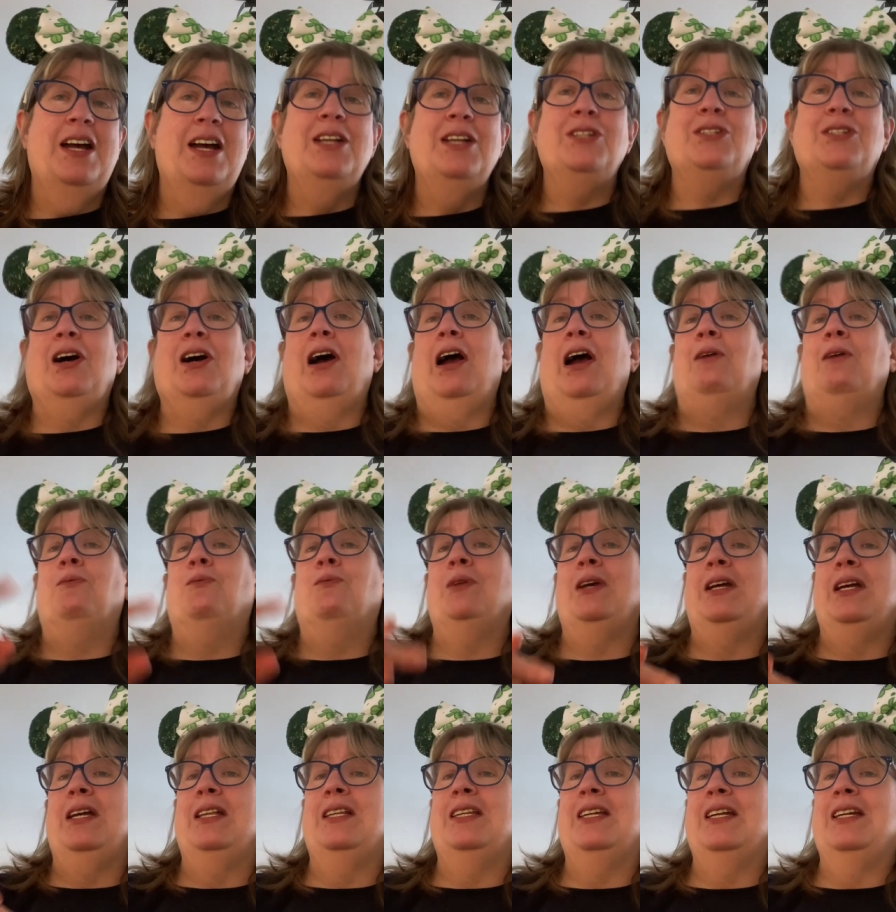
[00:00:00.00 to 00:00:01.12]
so I
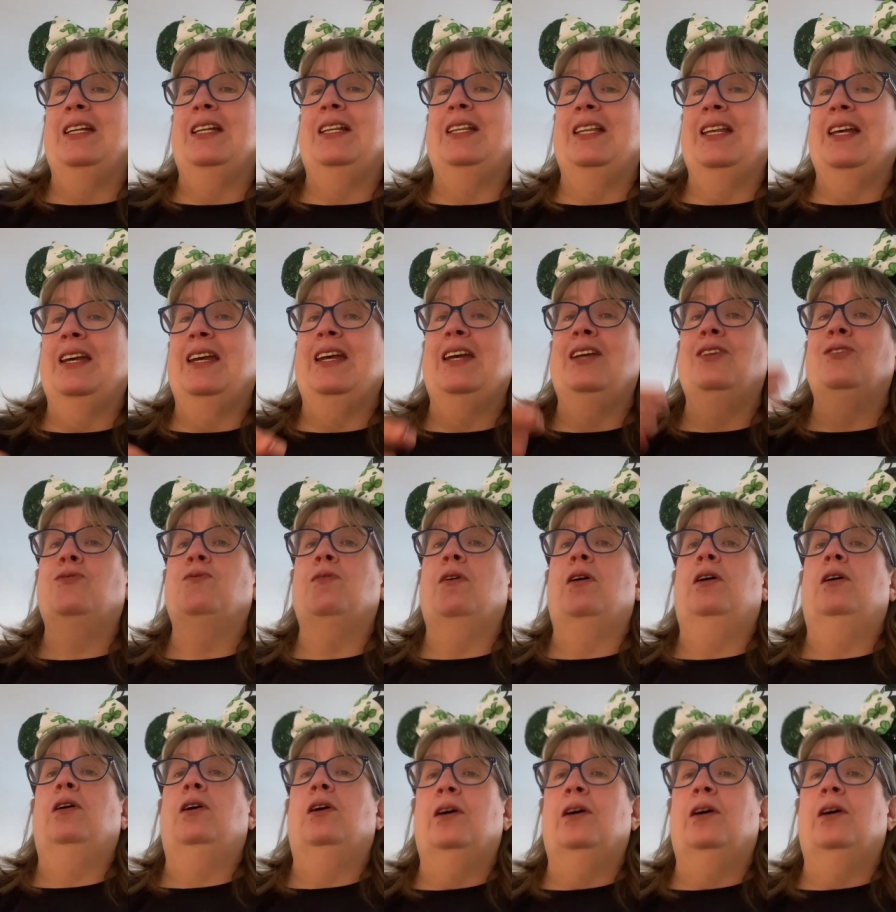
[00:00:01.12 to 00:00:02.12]
redid the intro